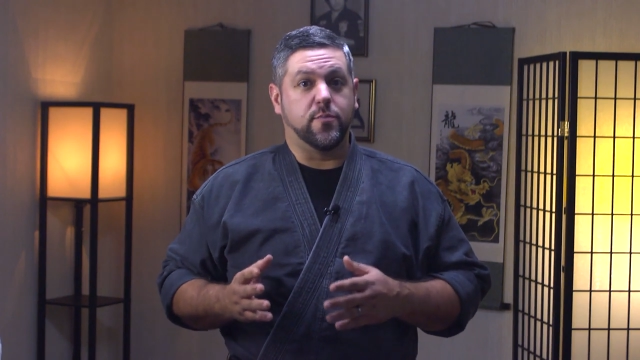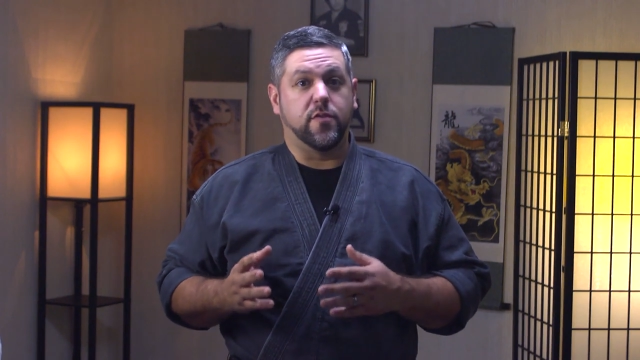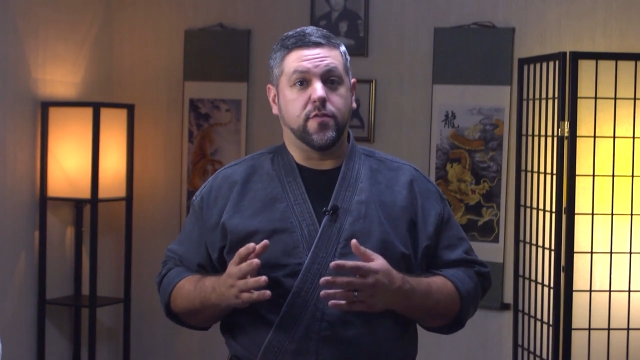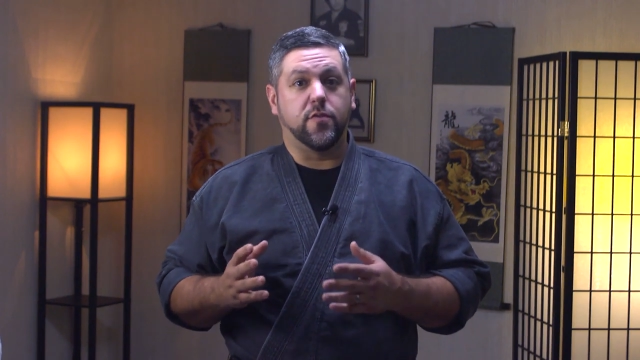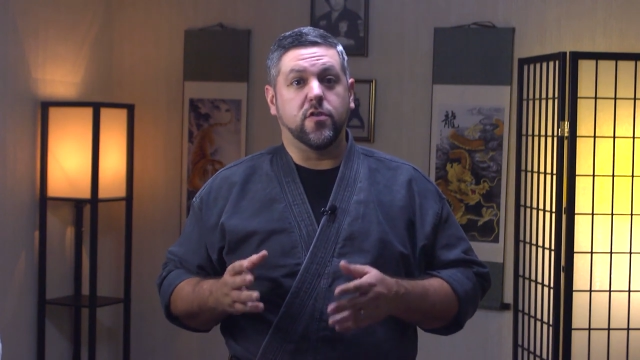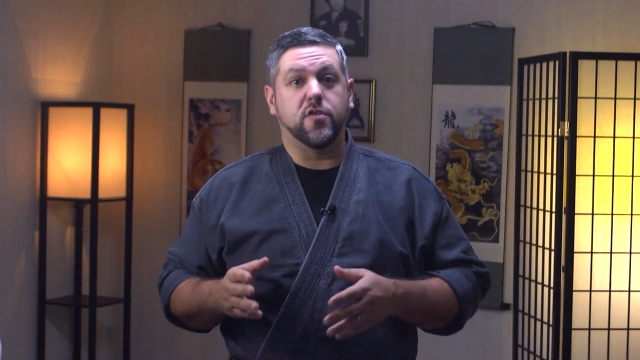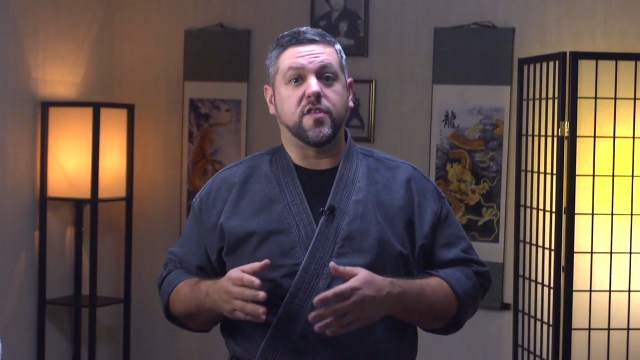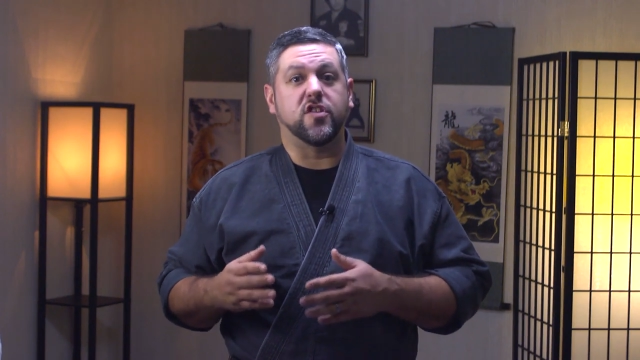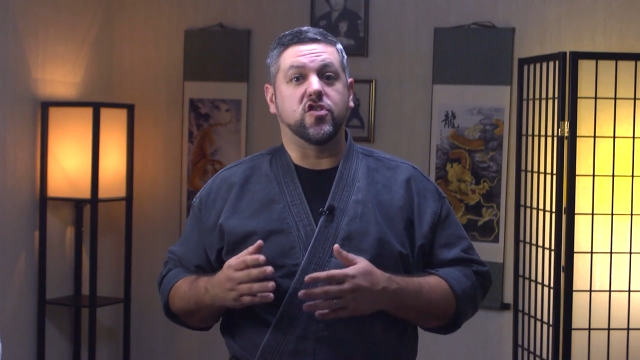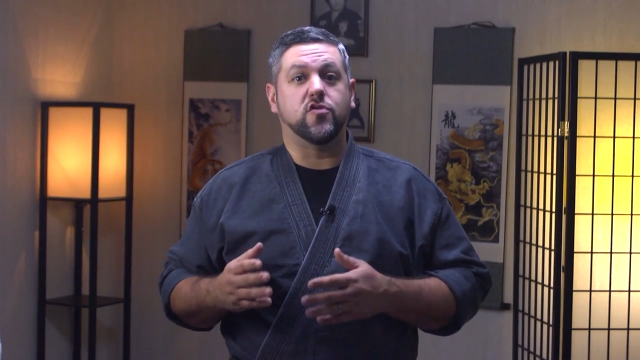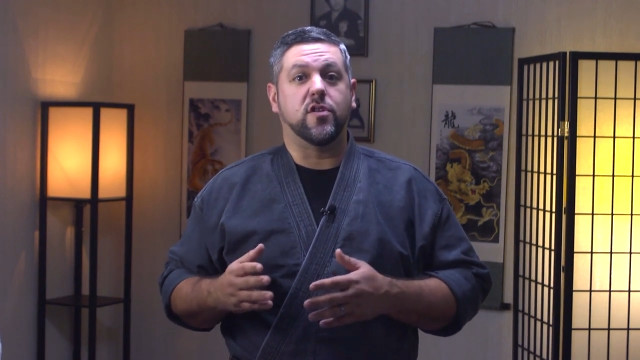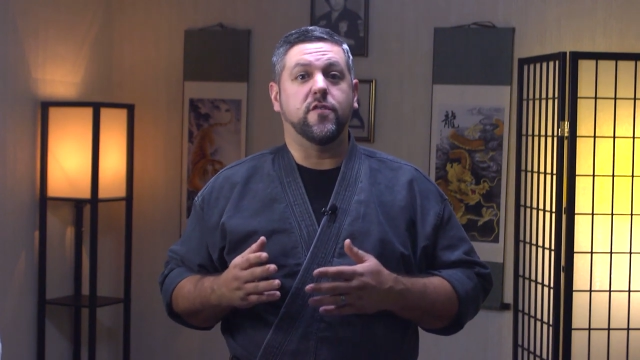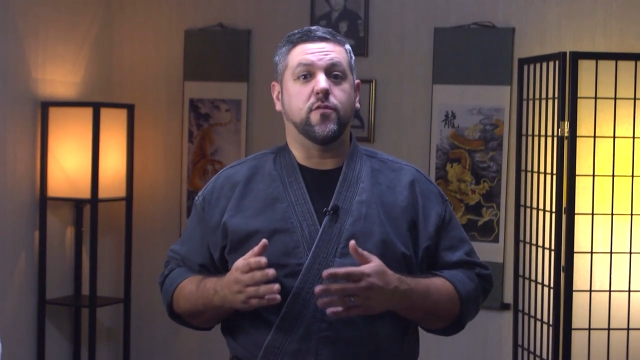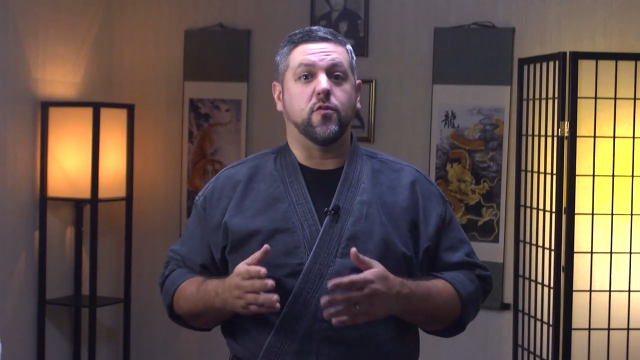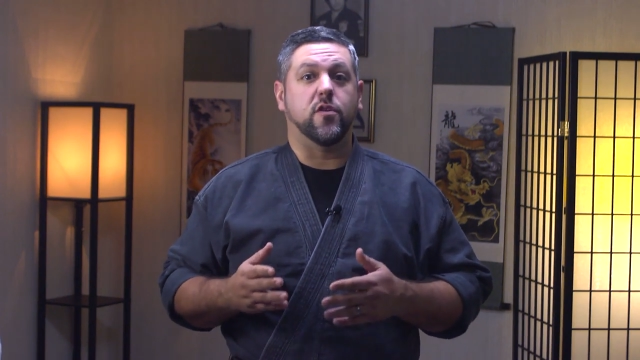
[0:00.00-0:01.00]
prefers a
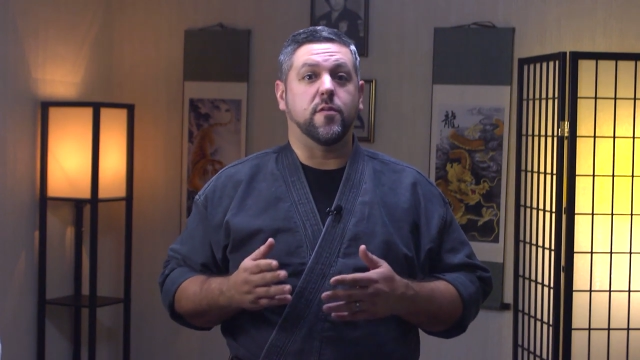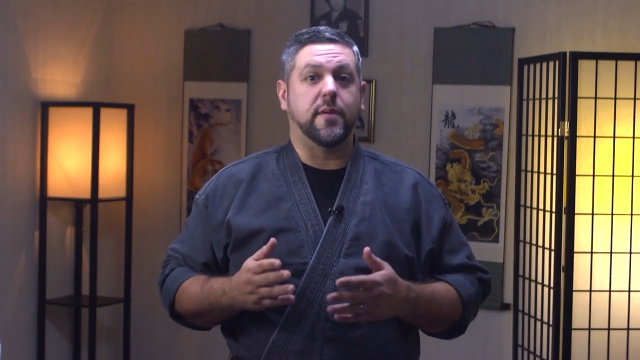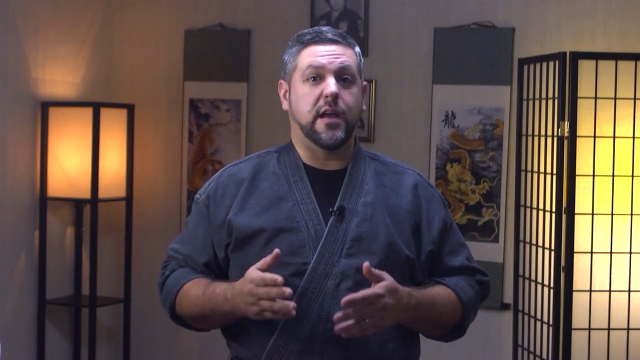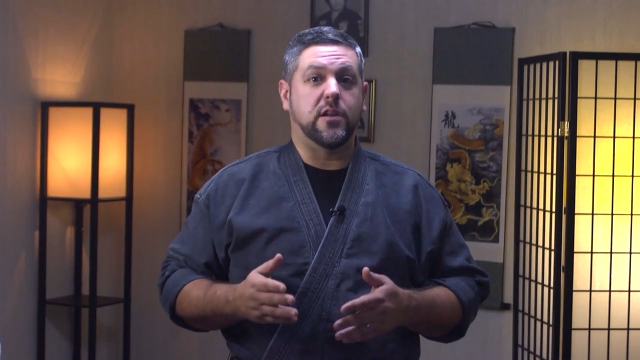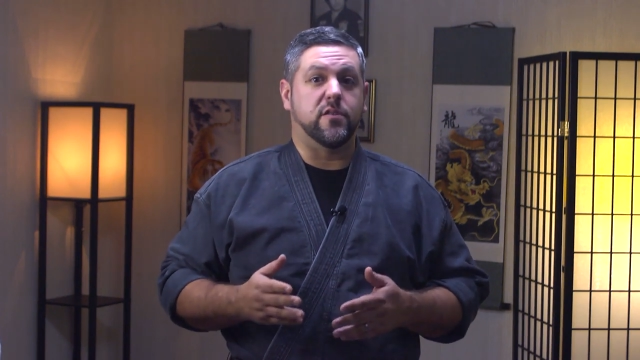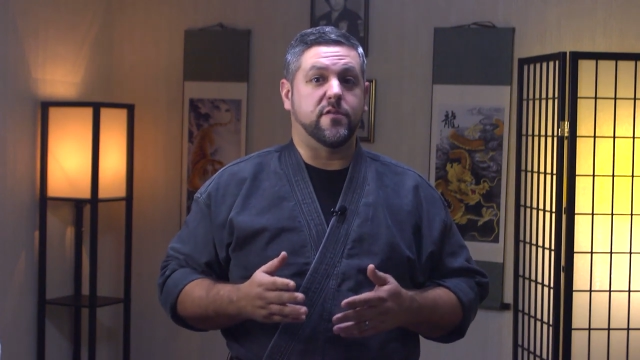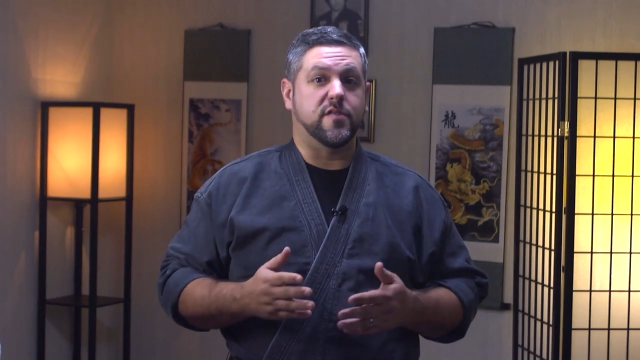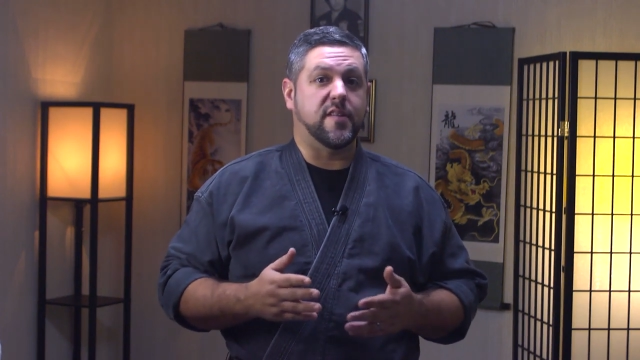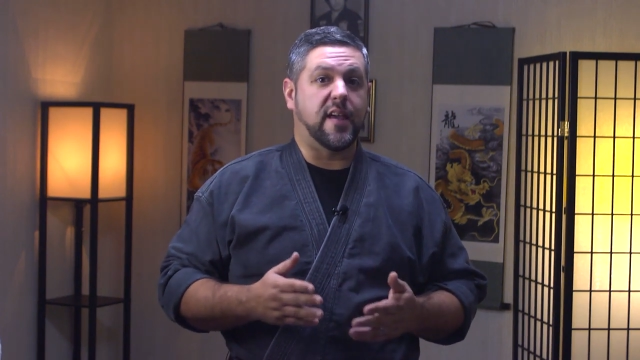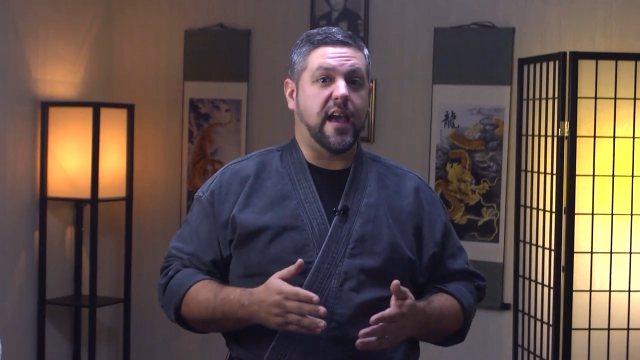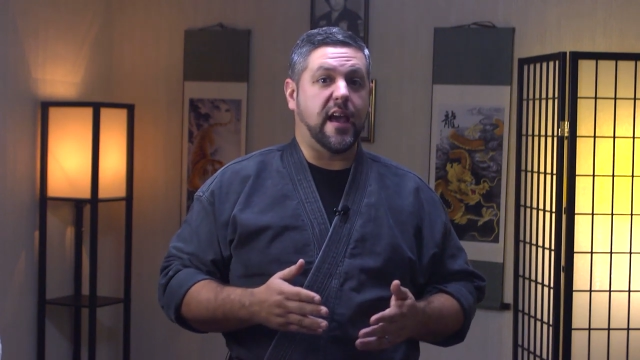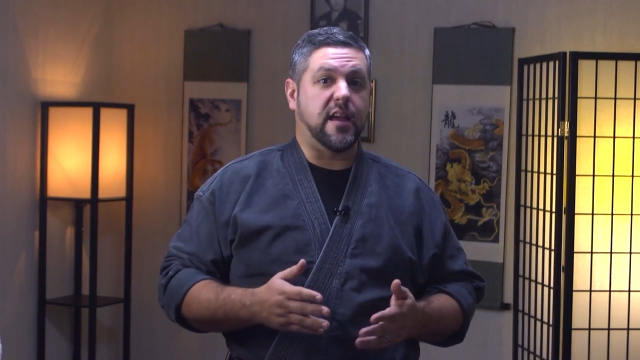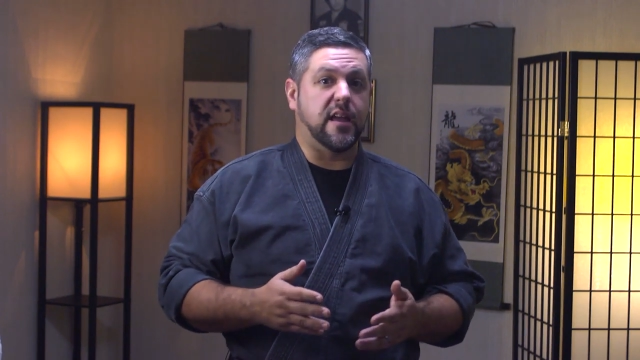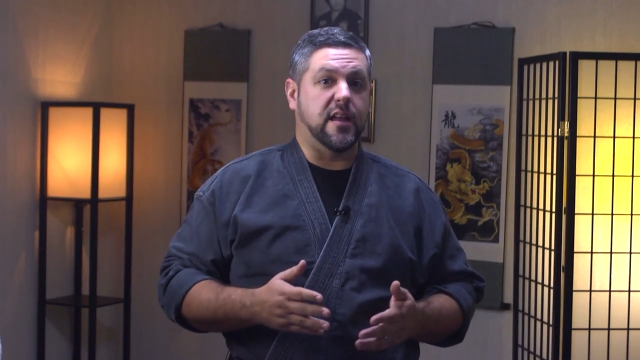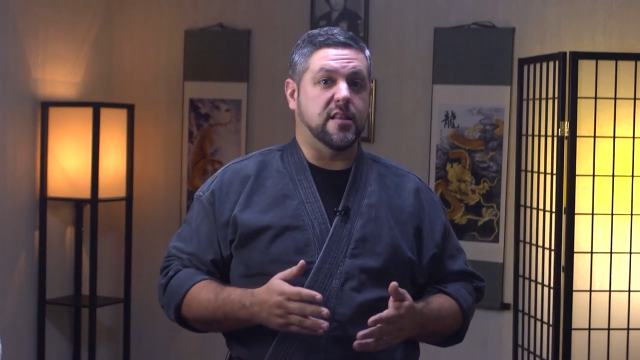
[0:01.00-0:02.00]
straightforward manner of
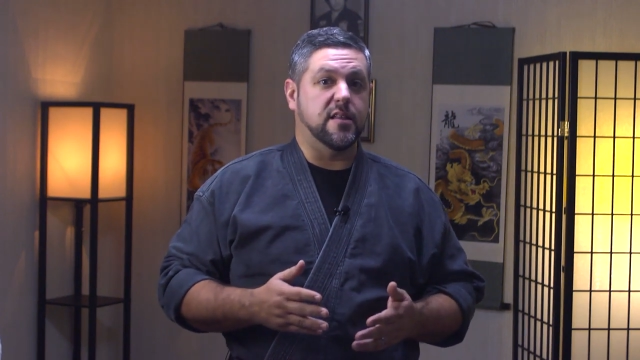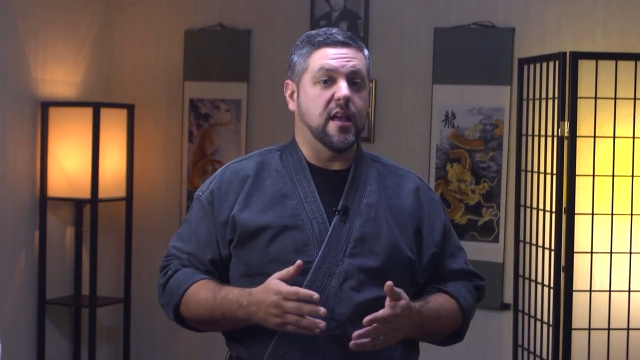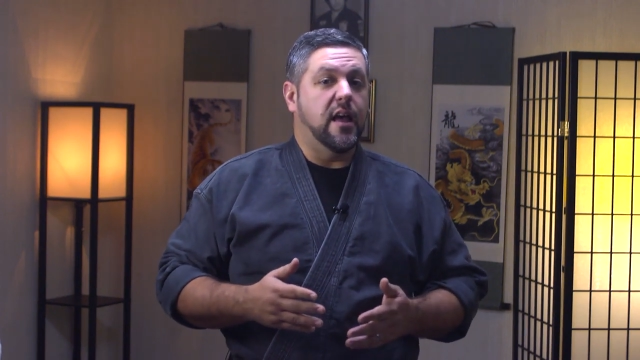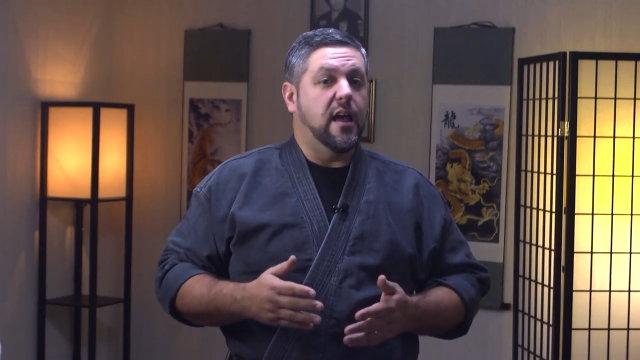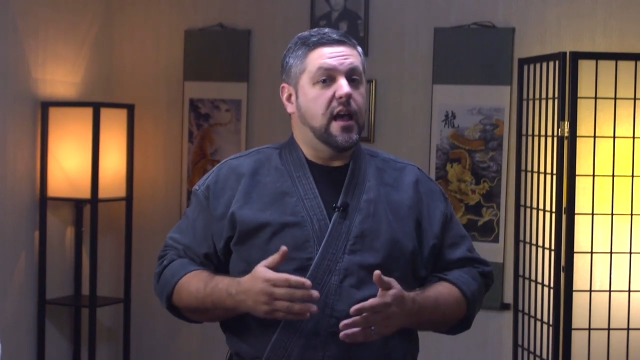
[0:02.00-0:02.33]
attacking,